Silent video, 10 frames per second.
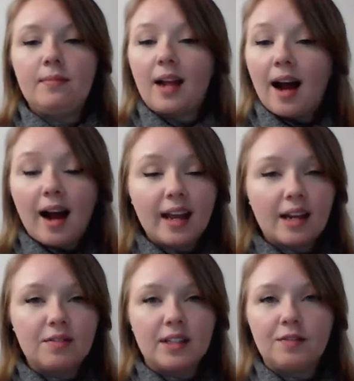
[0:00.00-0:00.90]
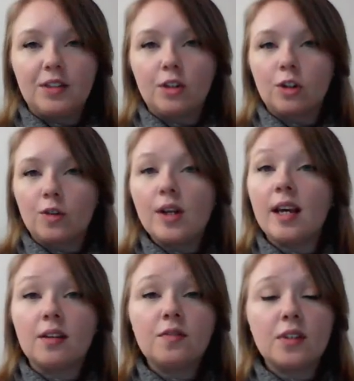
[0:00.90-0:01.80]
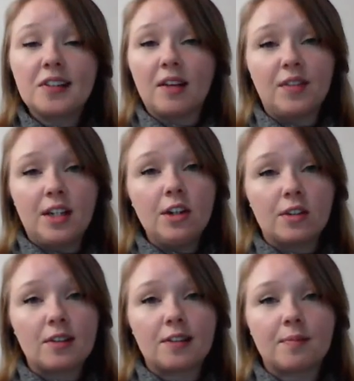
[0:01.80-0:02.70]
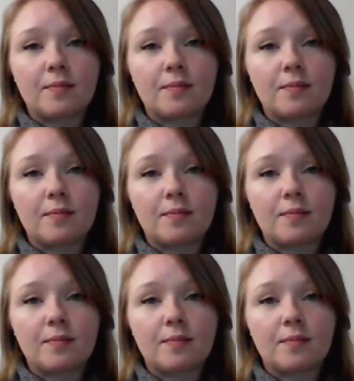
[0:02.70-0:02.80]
I have lived in Korea for 7 years.